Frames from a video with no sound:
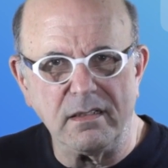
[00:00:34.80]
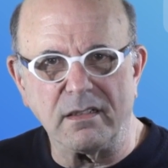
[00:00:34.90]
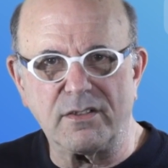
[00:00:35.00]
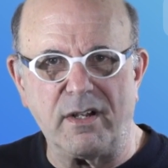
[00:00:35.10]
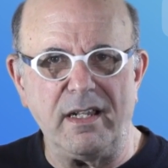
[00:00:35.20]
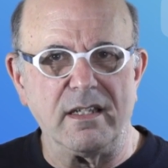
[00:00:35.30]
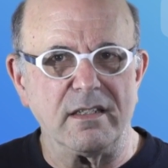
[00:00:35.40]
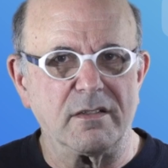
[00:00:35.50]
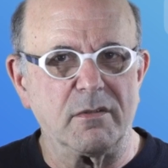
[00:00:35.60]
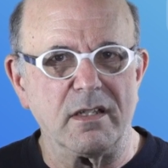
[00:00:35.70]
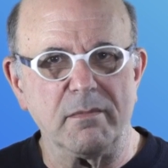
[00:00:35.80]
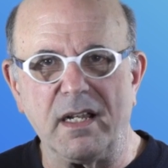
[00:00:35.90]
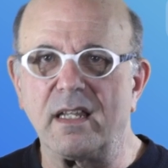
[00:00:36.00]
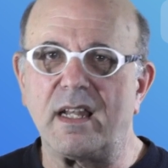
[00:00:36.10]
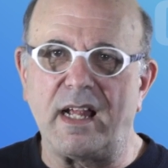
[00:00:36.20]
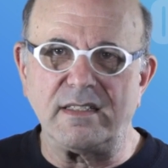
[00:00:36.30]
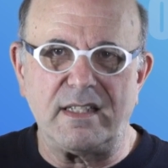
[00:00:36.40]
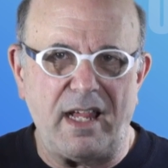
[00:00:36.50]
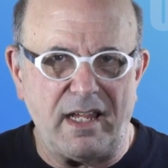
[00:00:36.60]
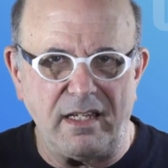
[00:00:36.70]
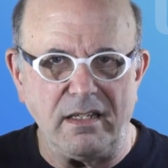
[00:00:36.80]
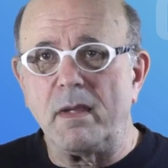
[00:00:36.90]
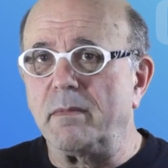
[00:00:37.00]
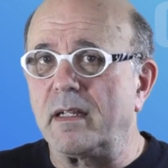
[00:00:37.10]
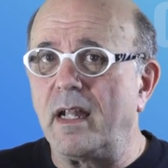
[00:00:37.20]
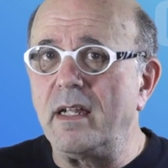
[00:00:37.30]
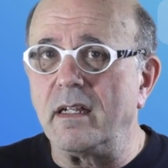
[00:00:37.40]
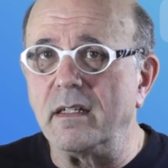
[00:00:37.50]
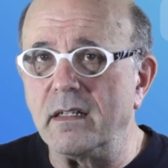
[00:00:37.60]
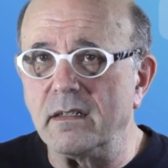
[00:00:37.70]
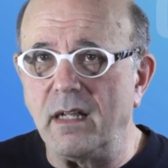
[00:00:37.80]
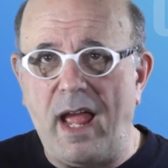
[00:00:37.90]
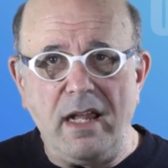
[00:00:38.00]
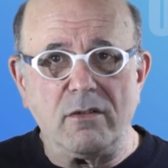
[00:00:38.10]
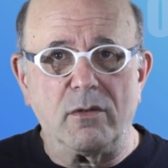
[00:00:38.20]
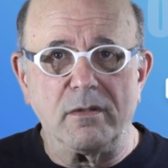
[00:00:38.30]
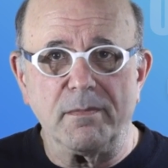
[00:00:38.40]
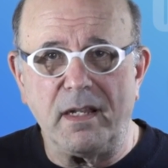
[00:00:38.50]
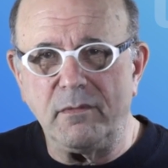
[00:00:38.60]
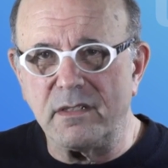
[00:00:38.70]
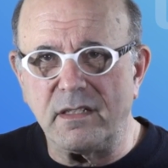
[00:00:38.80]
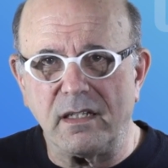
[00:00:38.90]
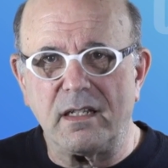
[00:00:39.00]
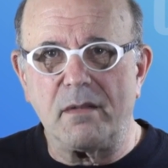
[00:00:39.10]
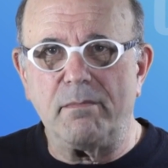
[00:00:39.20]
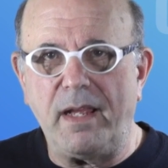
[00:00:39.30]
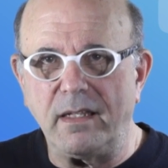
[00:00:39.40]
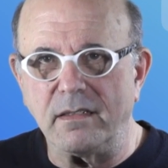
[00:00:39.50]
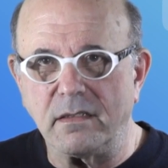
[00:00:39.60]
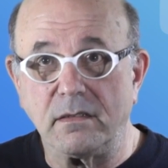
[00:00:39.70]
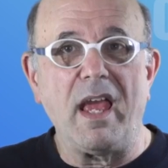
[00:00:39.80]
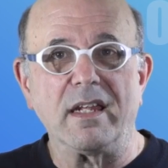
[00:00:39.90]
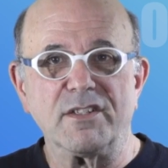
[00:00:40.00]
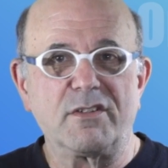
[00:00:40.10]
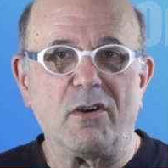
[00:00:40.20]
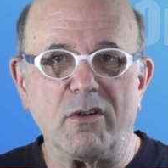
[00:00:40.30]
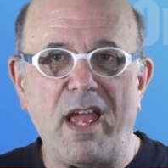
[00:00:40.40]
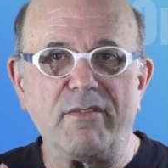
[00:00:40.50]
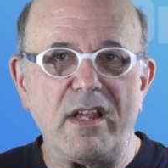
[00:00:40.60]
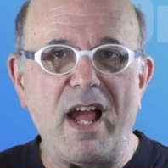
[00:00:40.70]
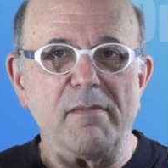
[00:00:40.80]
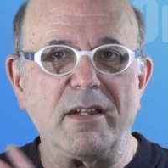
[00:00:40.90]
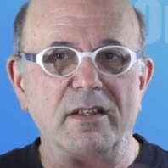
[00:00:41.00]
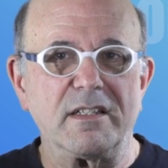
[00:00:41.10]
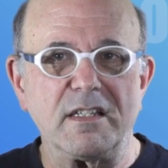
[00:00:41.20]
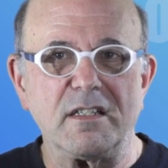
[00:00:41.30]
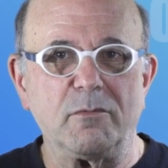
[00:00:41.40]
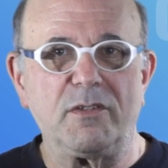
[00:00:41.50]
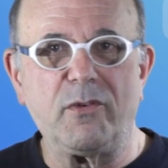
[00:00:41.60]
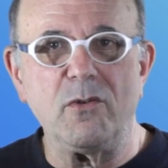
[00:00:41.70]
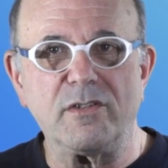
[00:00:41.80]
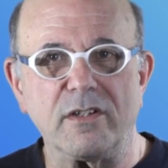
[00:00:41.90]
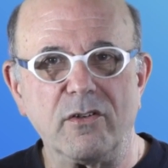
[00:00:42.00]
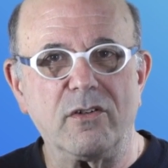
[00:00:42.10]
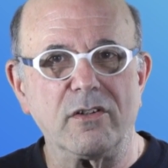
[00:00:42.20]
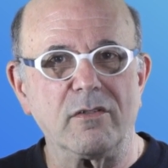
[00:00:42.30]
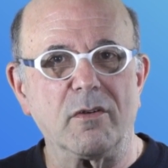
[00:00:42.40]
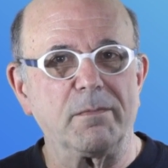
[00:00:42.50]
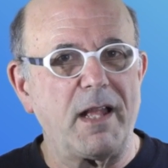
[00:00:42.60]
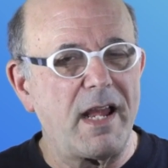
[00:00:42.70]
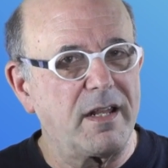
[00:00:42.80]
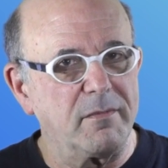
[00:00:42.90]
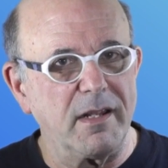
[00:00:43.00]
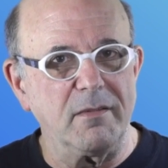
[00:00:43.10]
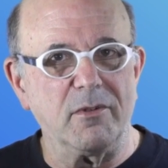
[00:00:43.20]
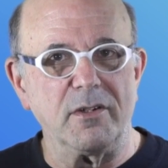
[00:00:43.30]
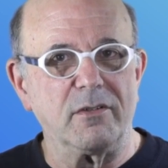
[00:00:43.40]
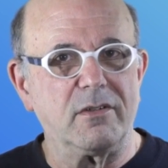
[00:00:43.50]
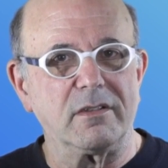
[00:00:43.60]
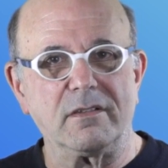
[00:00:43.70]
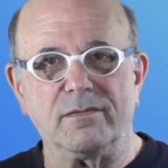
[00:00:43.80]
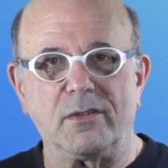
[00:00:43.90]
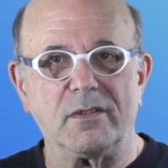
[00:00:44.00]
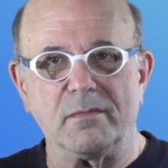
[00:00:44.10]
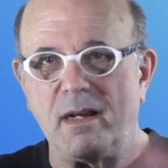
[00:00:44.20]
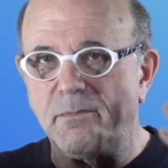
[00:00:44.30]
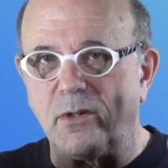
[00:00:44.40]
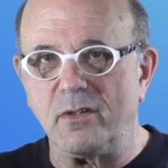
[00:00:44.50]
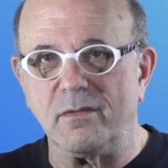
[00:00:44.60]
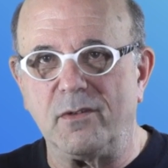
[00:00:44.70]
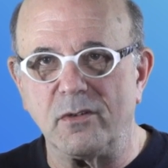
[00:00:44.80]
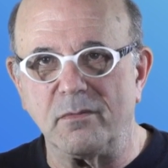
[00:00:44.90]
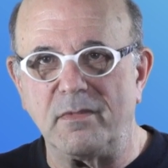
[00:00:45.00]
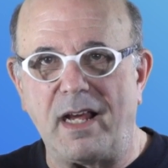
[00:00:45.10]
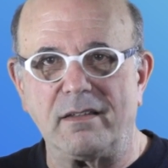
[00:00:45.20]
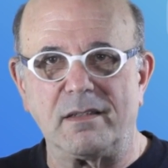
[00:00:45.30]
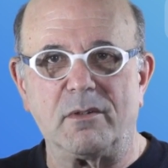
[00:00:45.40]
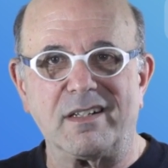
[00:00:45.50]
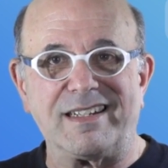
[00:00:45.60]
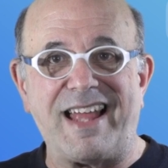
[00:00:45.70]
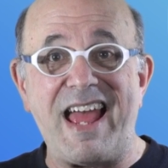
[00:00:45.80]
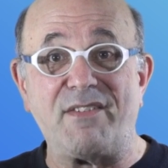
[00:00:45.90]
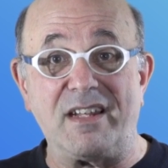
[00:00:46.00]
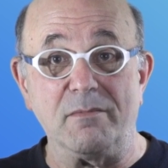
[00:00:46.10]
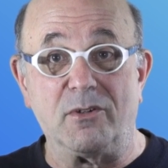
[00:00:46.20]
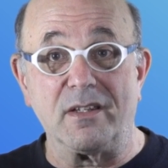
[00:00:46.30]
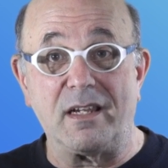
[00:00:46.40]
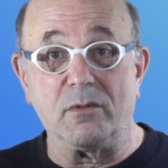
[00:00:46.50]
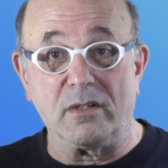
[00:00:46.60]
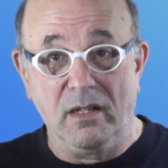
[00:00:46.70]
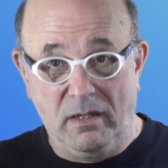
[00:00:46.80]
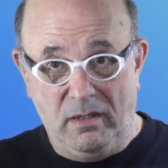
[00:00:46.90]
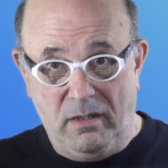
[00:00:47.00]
Australians were in the middle of the next day. People in London, Antwerp, they were still in their beds. In a stroke, every comment on the system was frozen. You couldn't reply to them anymore. You couldn't vote them up. You couldn't vote them down. They weren't alive anymore. They were